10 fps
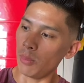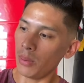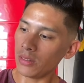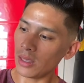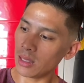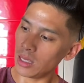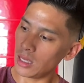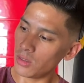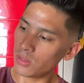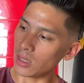basically
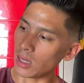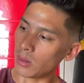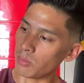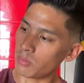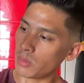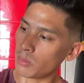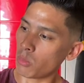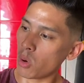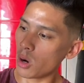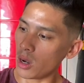gives it
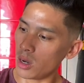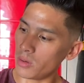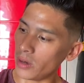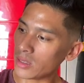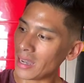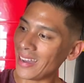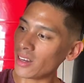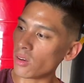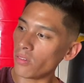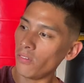more of a
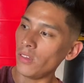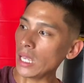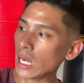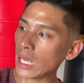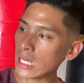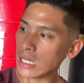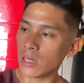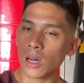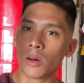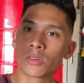tighter fit,
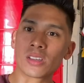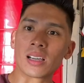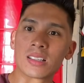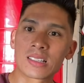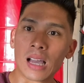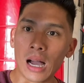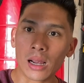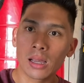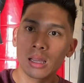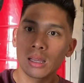almost like a sock.